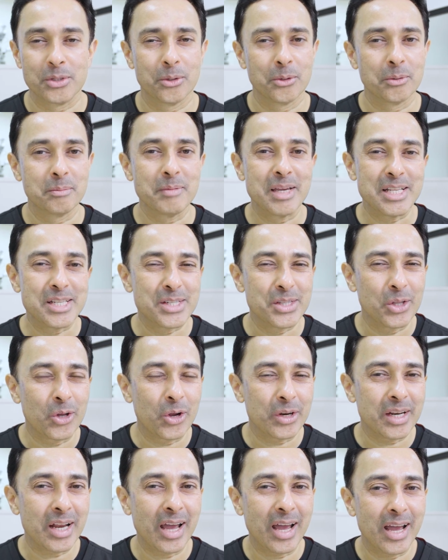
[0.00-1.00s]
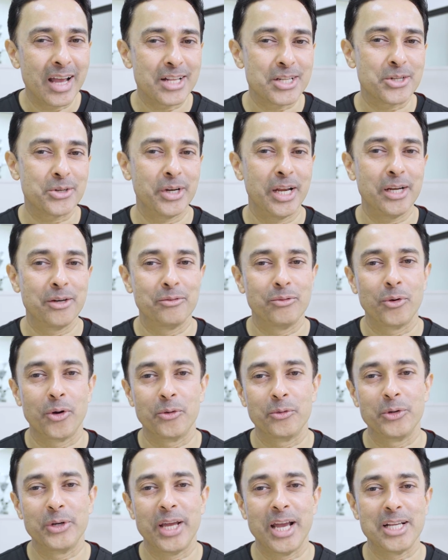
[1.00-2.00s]
So it's not as
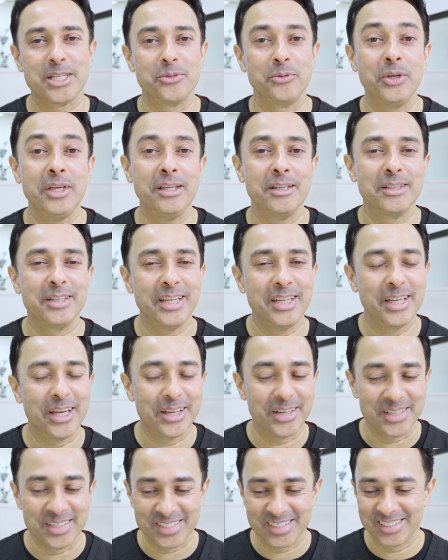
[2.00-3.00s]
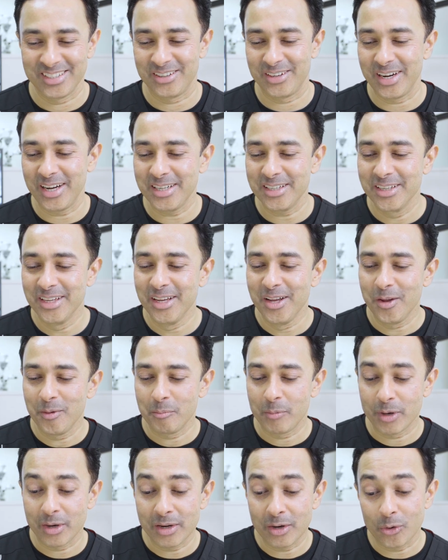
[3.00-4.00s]
straightforward as we think it is, right?
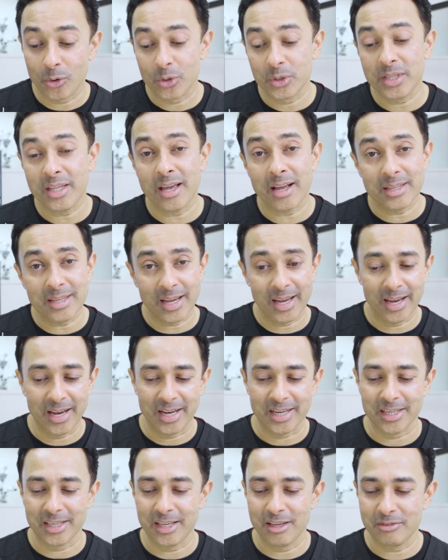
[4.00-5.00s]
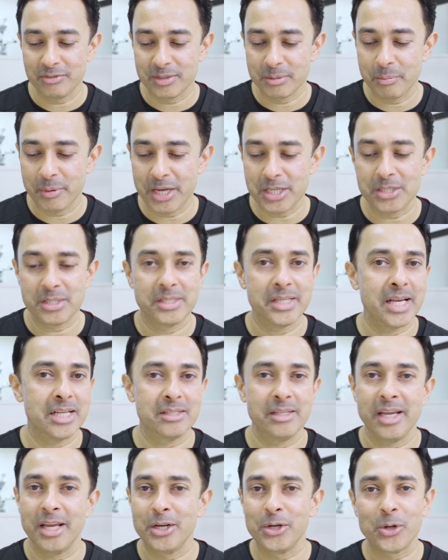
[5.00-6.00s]
But on the other hand, if the patient
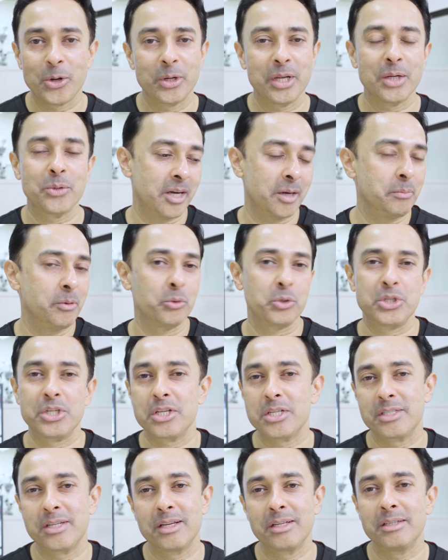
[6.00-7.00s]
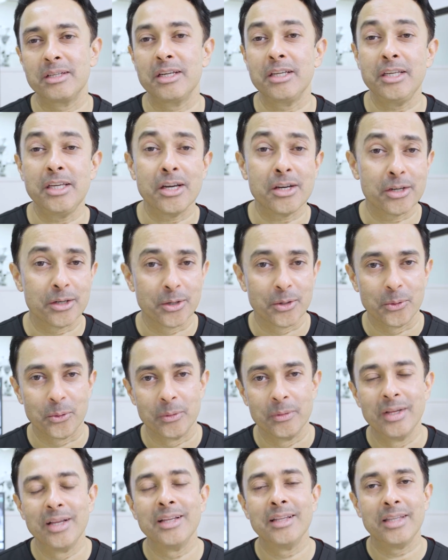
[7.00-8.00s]
says the endodontic therapy was just done a year
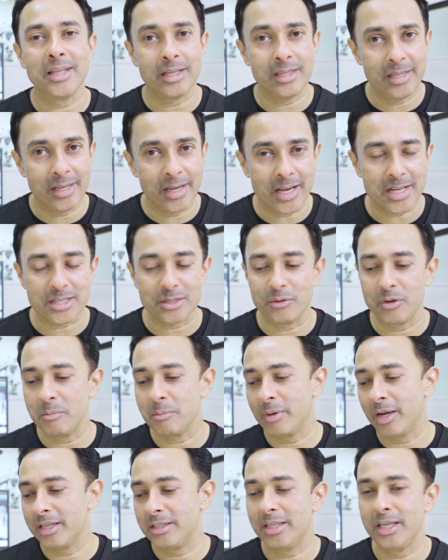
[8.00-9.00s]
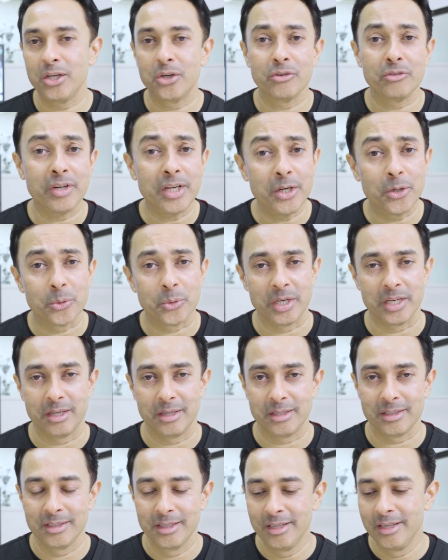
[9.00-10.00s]
ago, then yes, we might think of
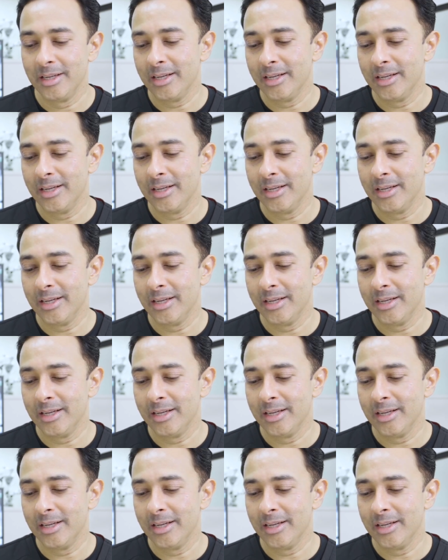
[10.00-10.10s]
redoing it.